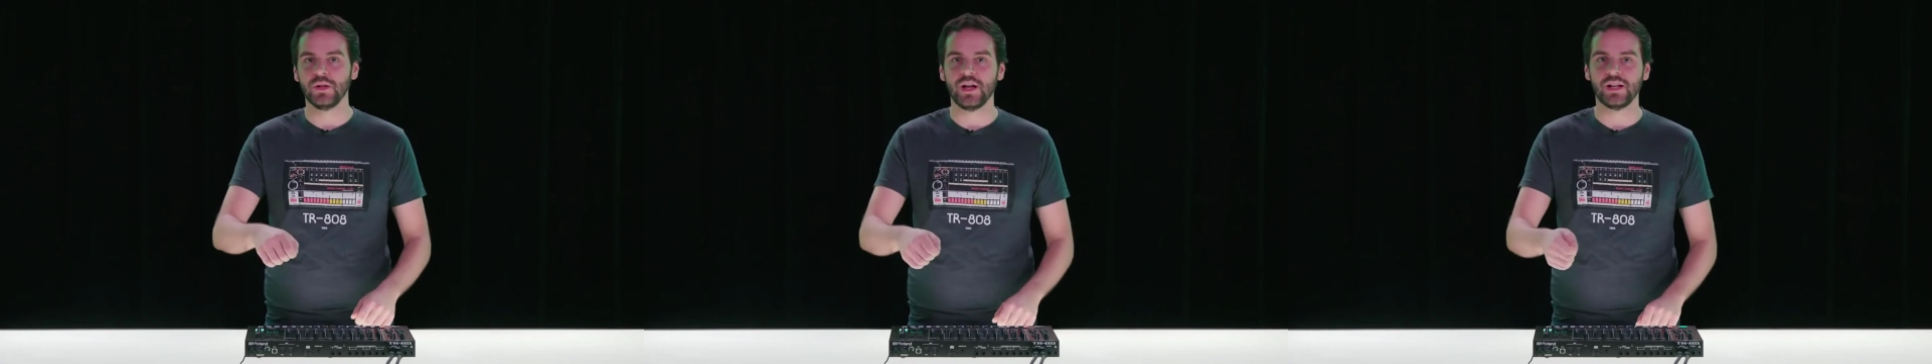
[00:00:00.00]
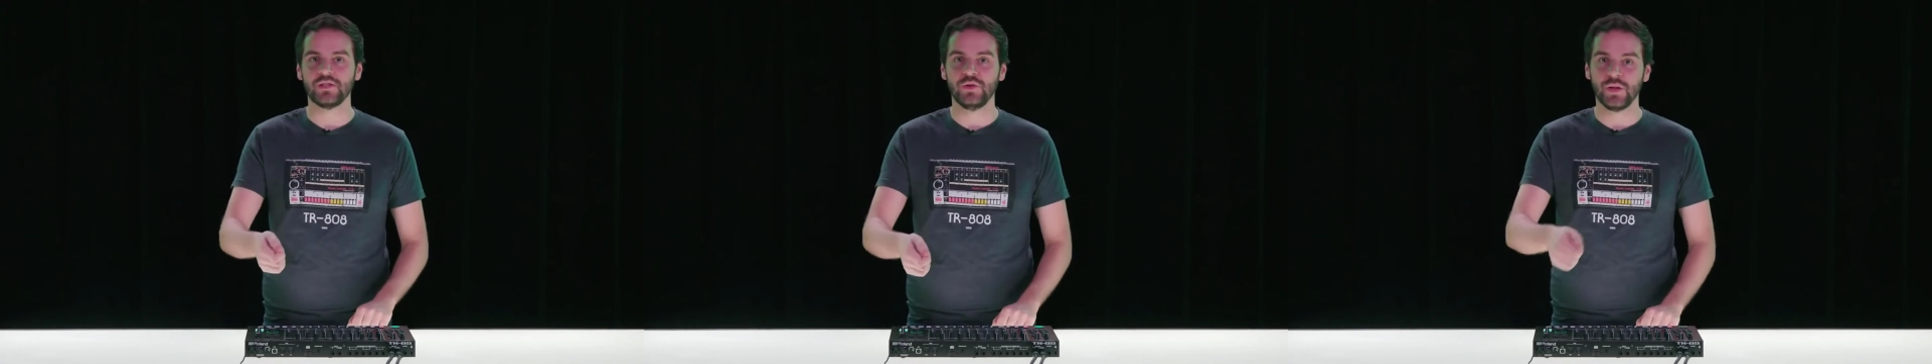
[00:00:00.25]

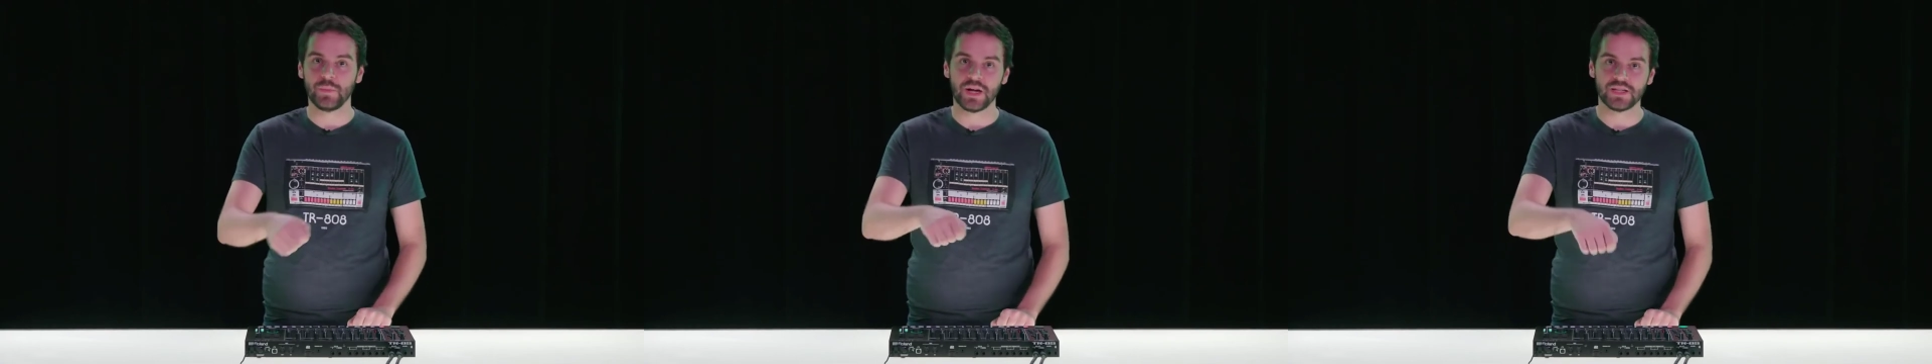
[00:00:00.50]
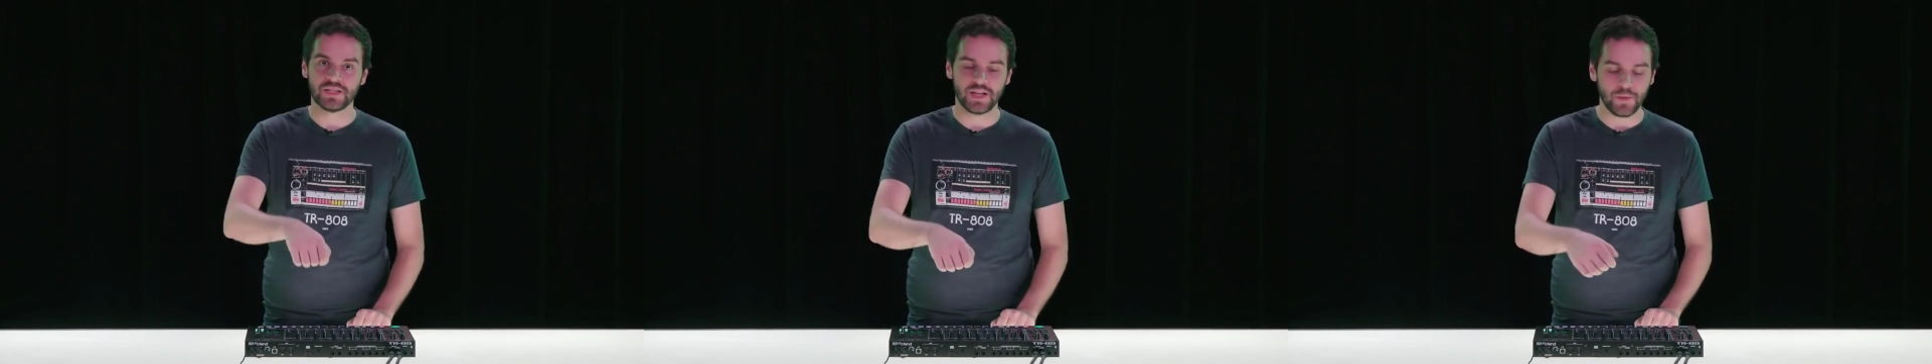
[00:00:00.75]
melodic tuning
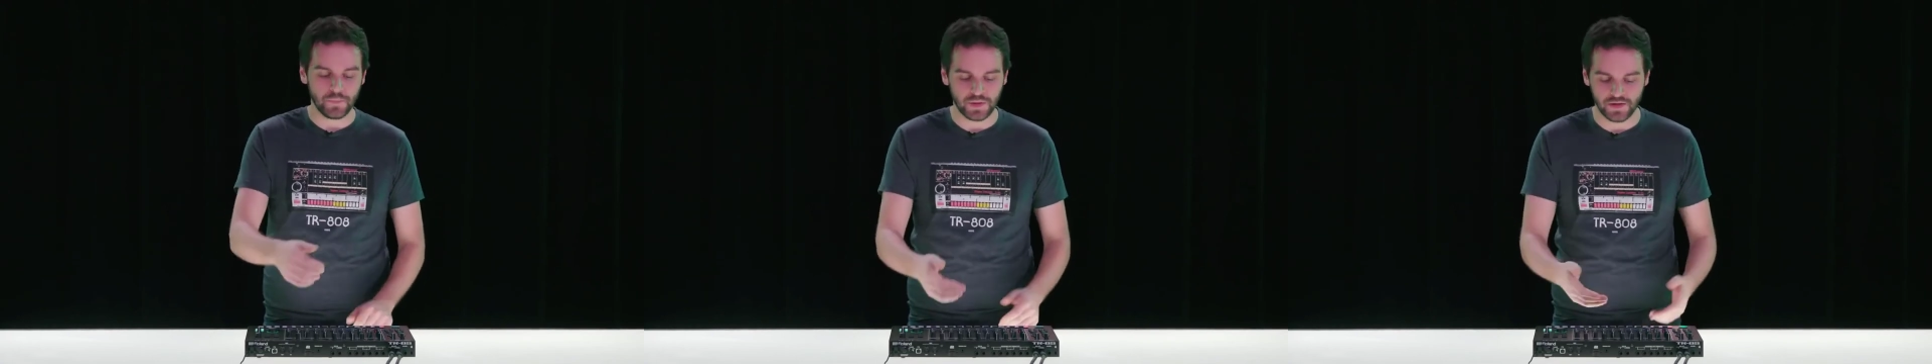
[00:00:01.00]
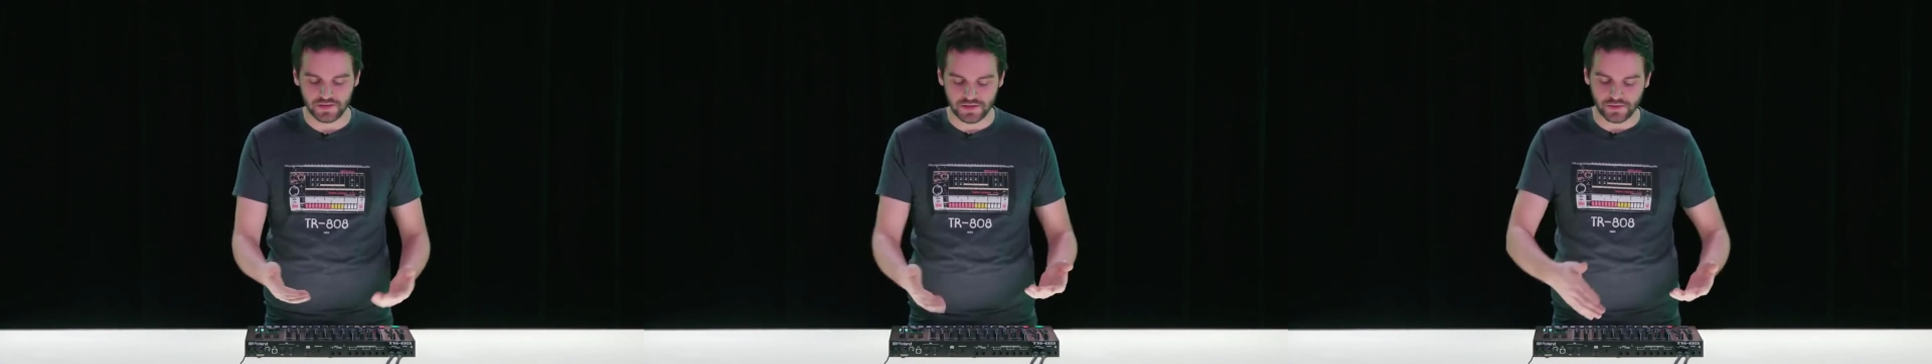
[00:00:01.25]
by step
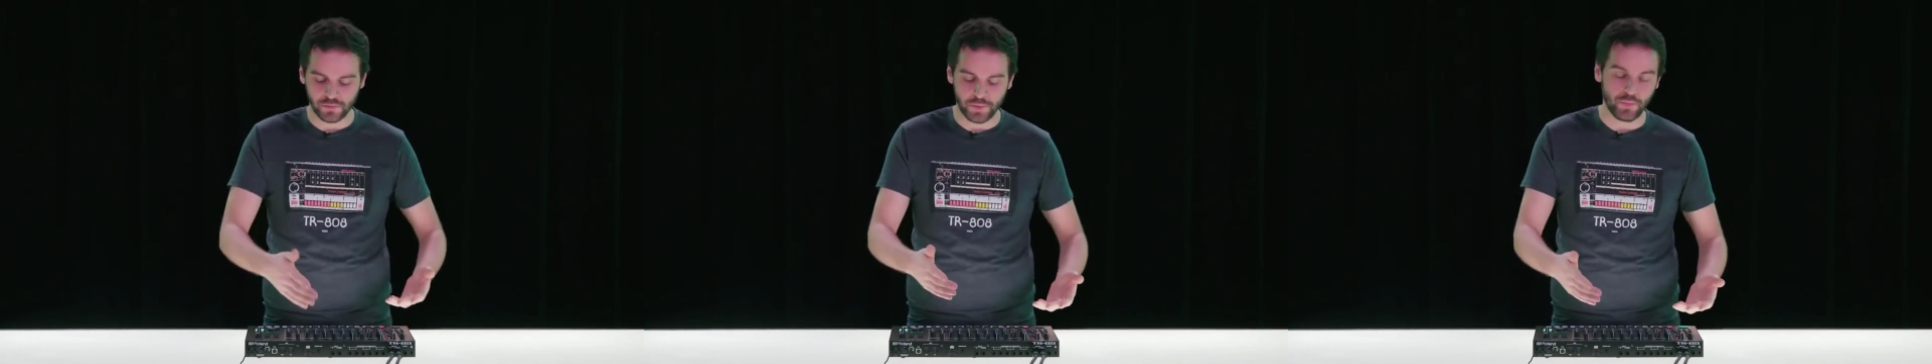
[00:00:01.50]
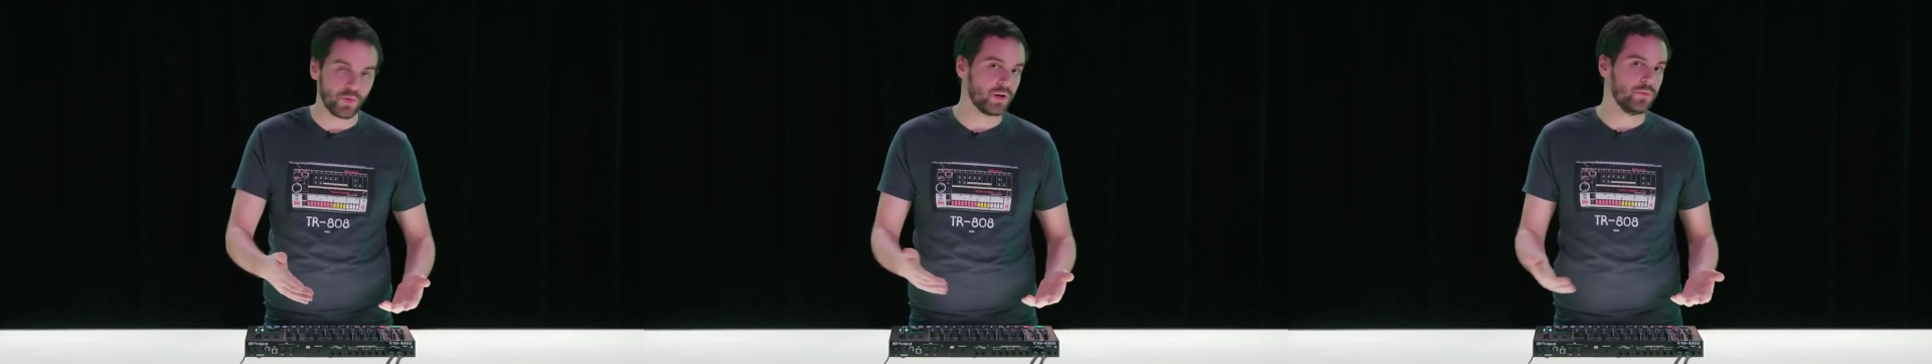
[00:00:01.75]
because it's a little
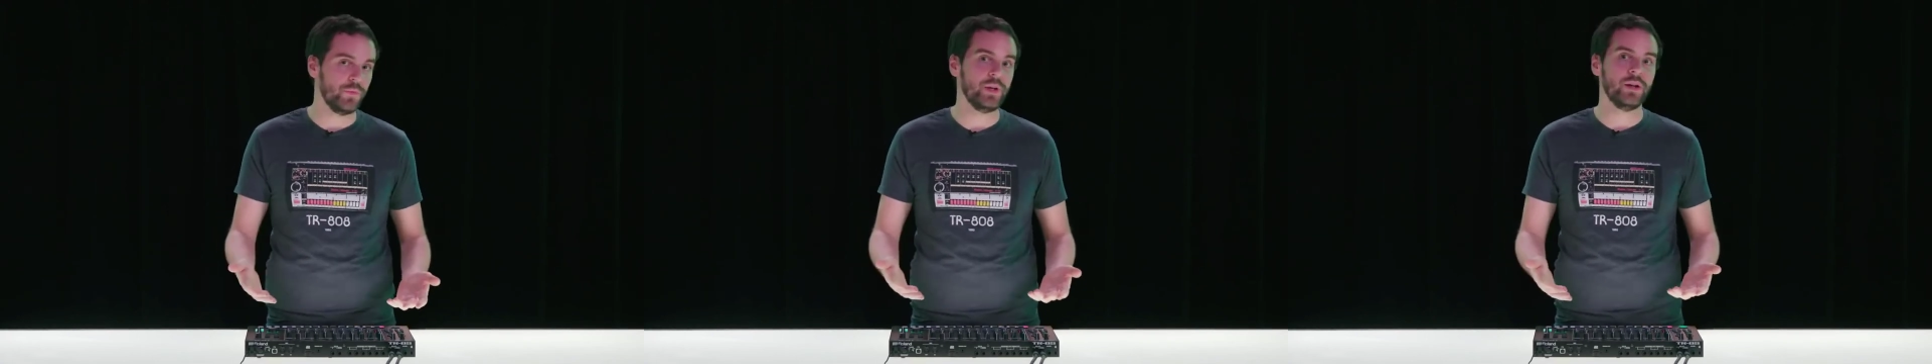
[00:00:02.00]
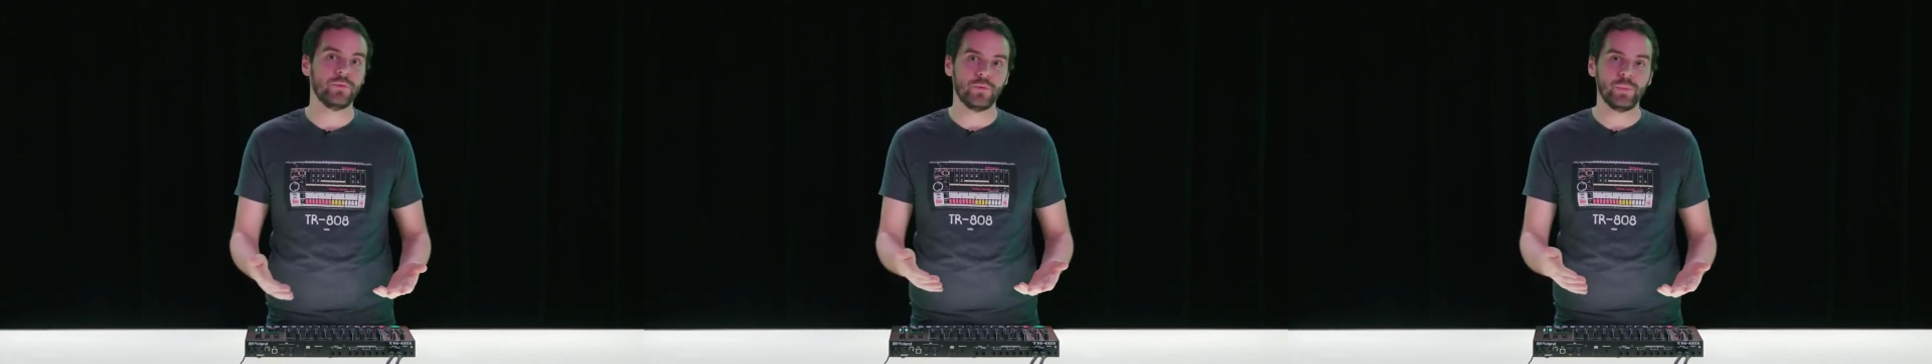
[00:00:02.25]
bit more
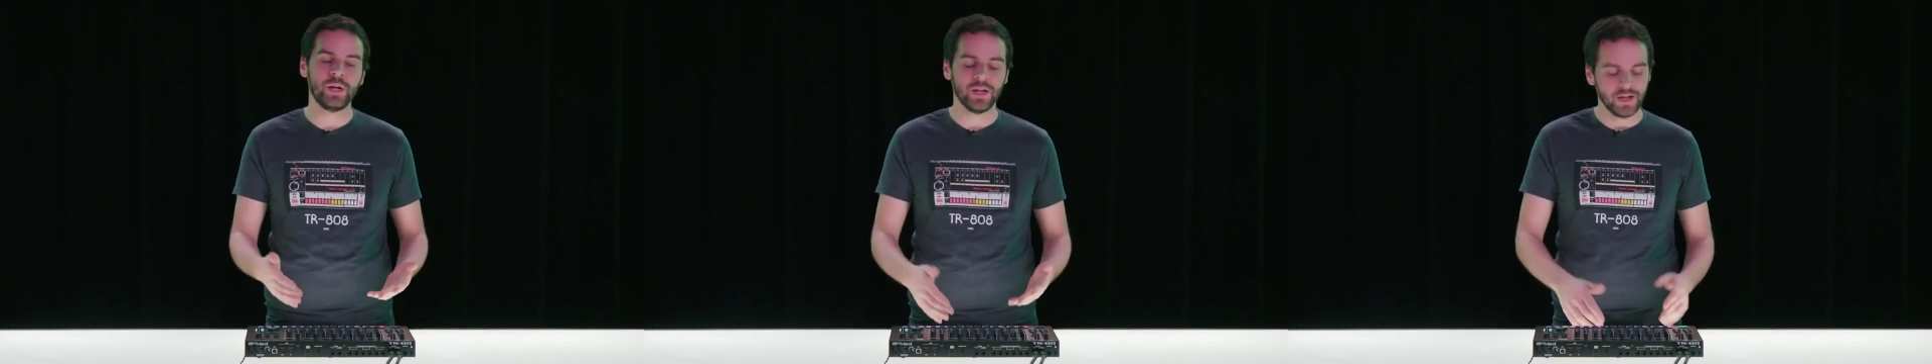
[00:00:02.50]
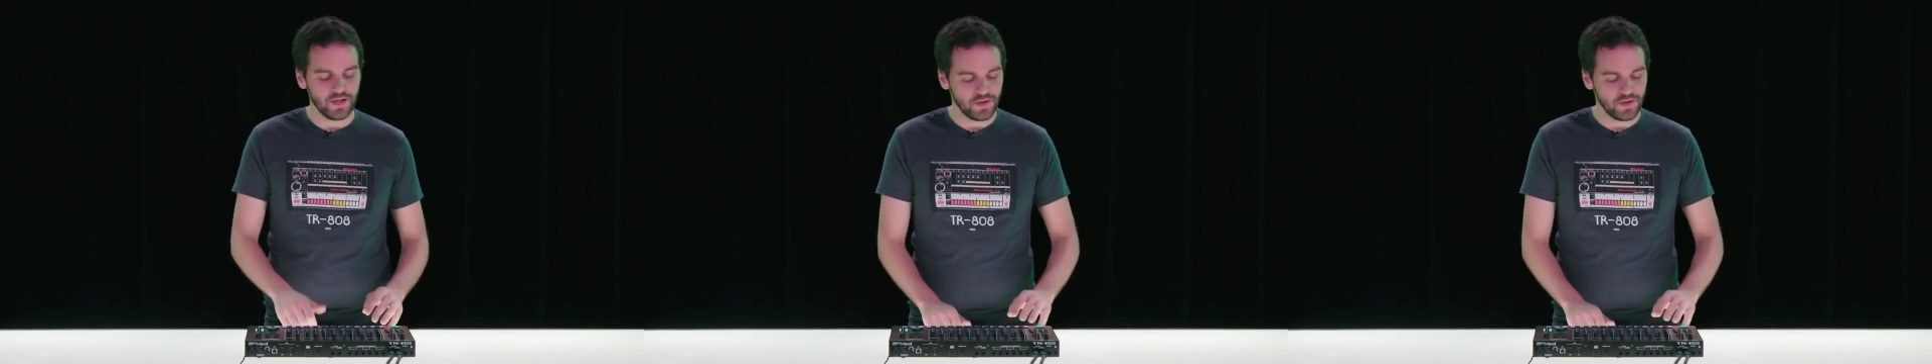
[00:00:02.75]
convenient for me.